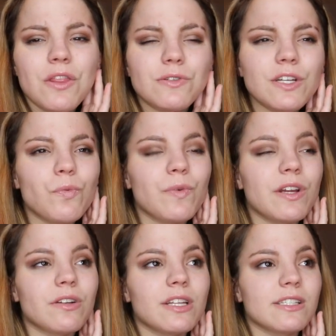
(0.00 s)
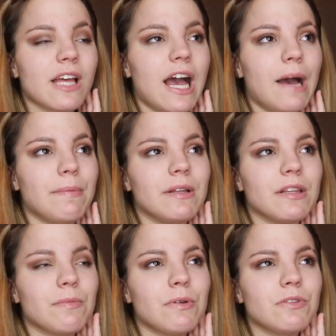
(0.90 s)
There was like weird things that
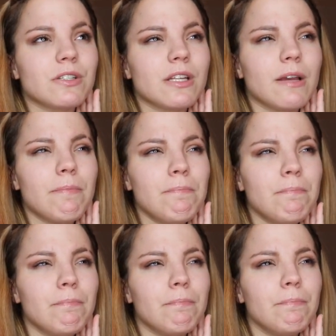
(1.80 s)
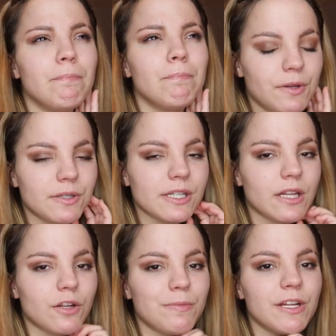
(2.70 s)
happened that we were just like, There was
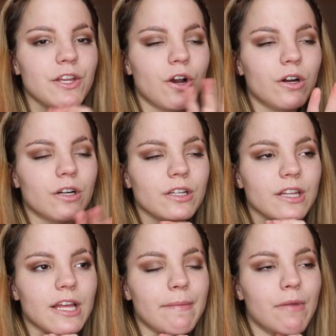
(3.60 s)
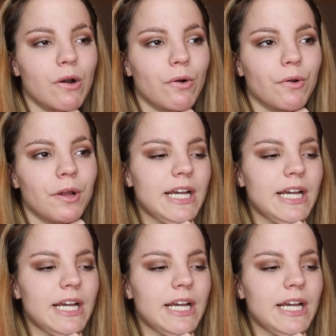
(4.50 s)
like a little bit of yard that they mowed.